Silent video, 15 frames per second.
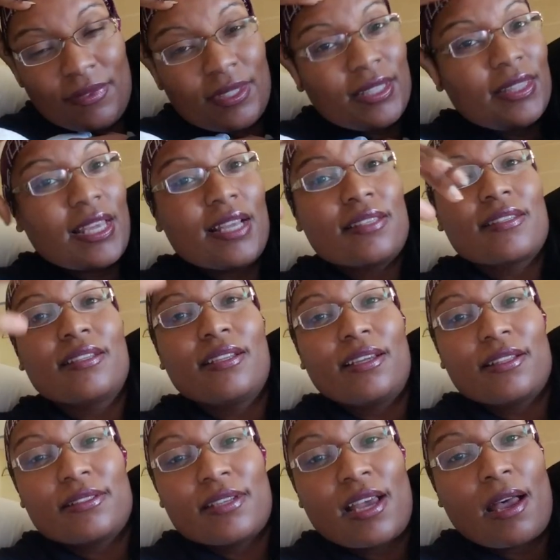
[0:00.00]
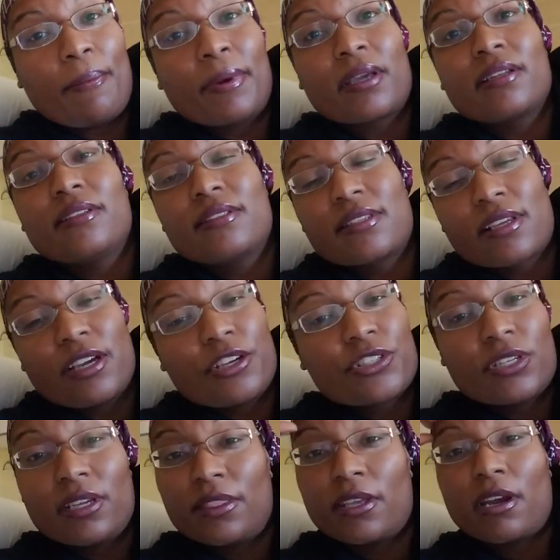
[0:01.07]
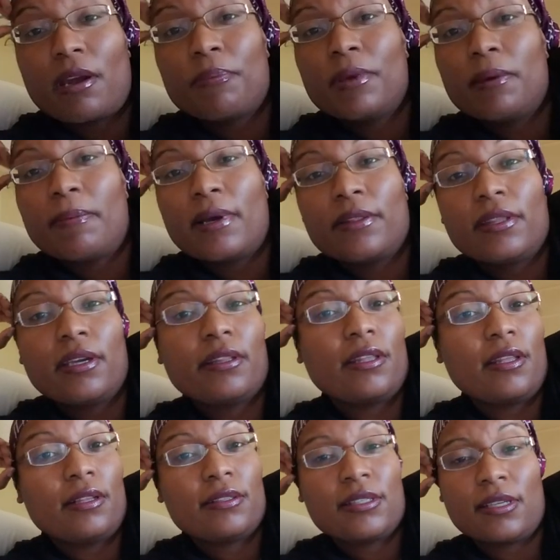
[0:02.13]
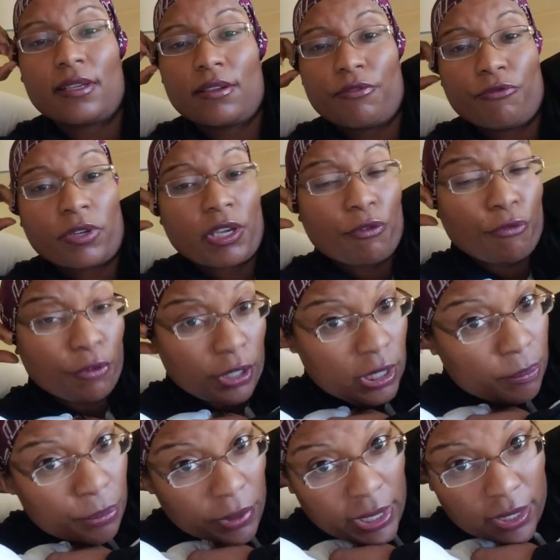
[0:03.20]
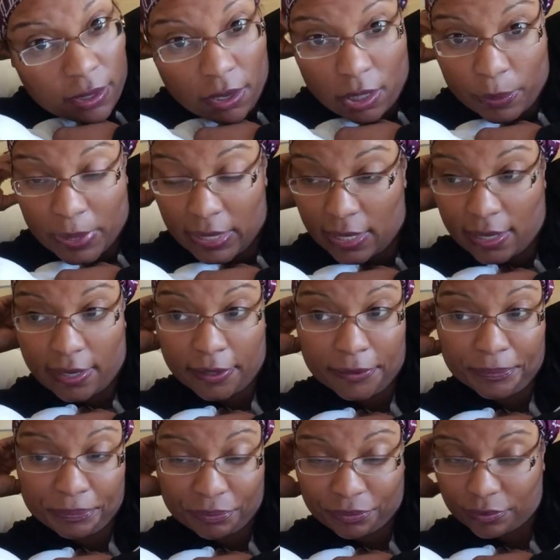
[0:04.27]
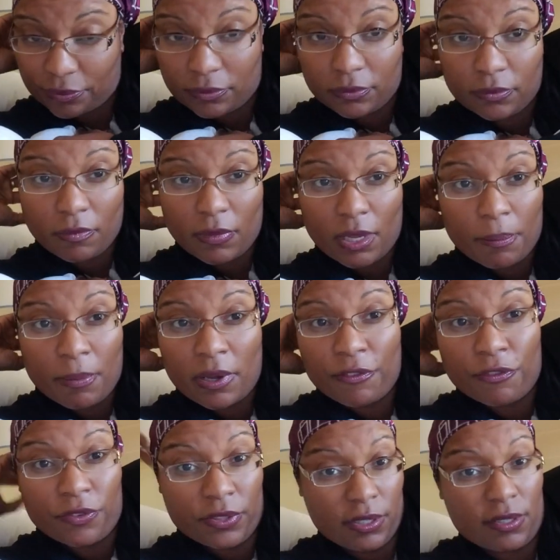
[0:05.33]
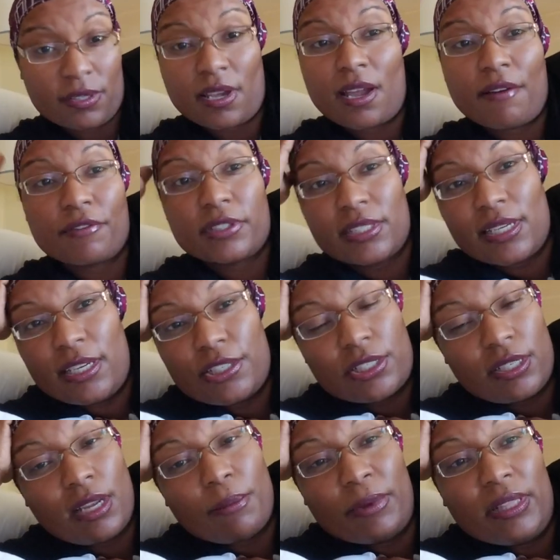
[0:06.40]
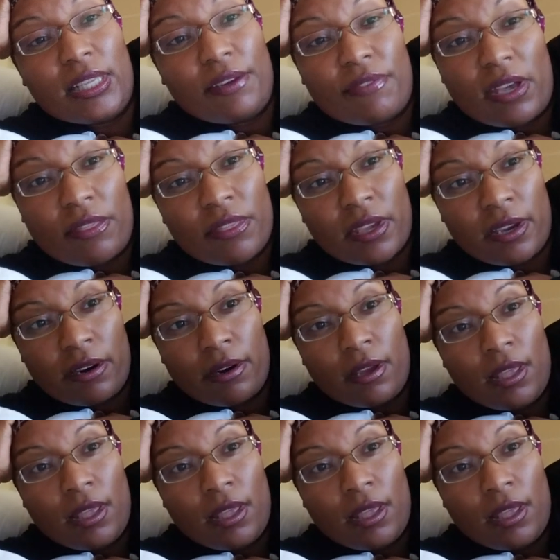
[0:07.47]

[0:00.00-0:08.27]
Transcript: That's another topic of discussion. And there are people out there that can really break it all the way down. But for this conversation, I'm going to leave that there.